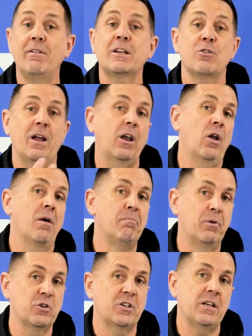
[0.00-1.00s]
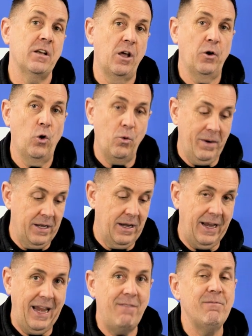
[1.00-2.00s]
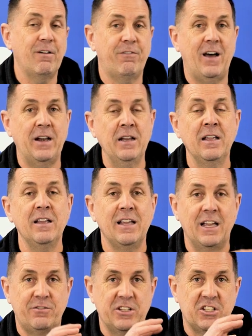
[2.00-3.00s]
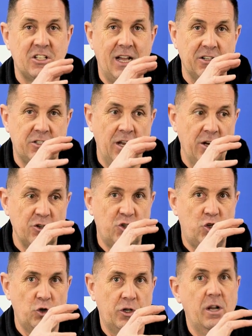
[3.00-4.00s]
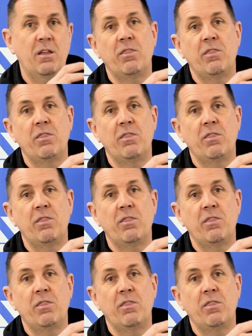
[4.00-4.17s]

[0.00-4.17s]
they create a lot of buzzing and humming in the fan as they start to judder